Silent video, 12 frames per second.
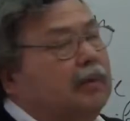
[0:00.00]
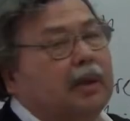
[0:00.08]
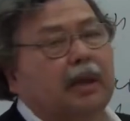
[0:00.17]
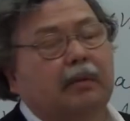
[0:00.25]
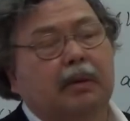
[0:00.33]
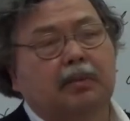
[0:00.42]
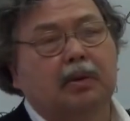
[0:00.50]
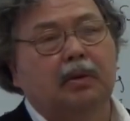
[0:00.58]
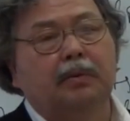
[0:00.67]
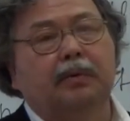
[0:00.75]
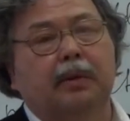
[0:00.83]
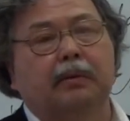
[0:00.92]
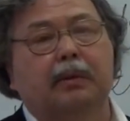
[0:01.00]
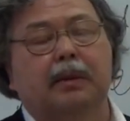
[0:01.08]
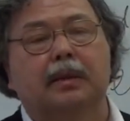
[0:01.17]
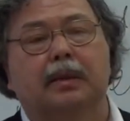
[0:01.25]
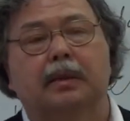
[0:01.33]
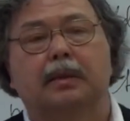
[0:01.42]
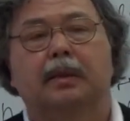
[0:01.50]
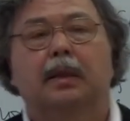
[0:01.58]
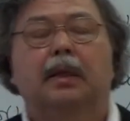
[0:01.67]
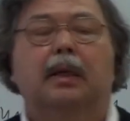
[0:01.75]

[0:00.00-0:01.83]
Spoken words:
we have observed frequencies,